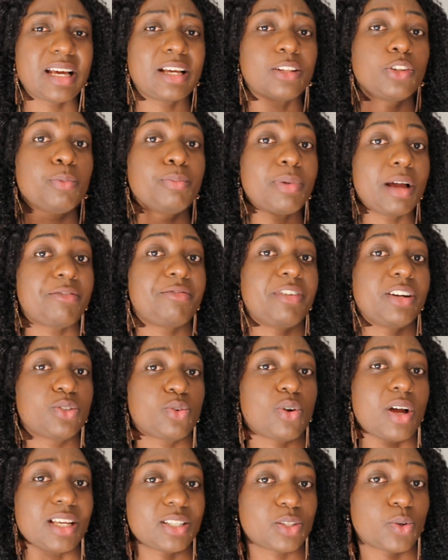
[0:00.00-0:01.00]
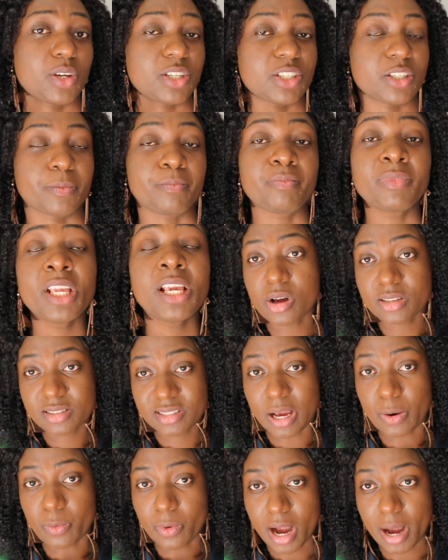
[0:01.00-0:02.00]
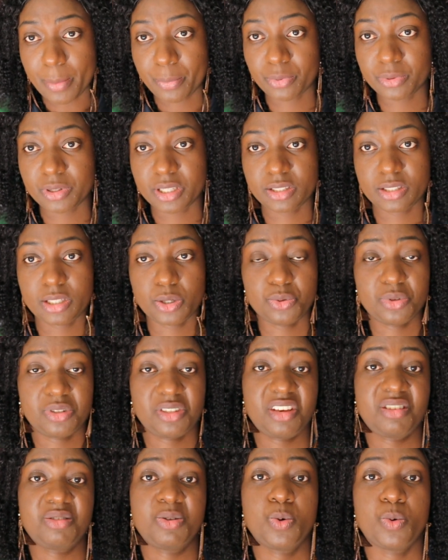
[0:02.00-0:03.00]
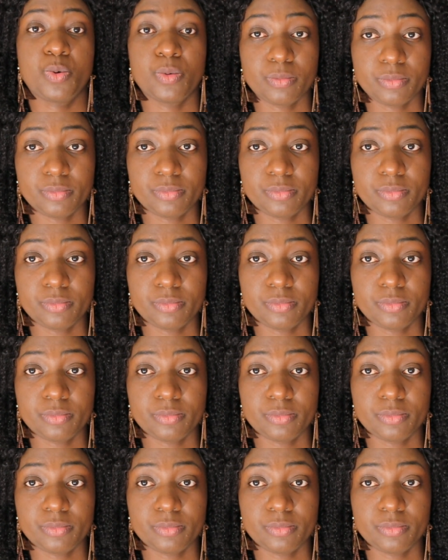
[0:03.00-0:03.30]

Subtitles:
And don't be afraid to ask questions. What that will happen is they will say no,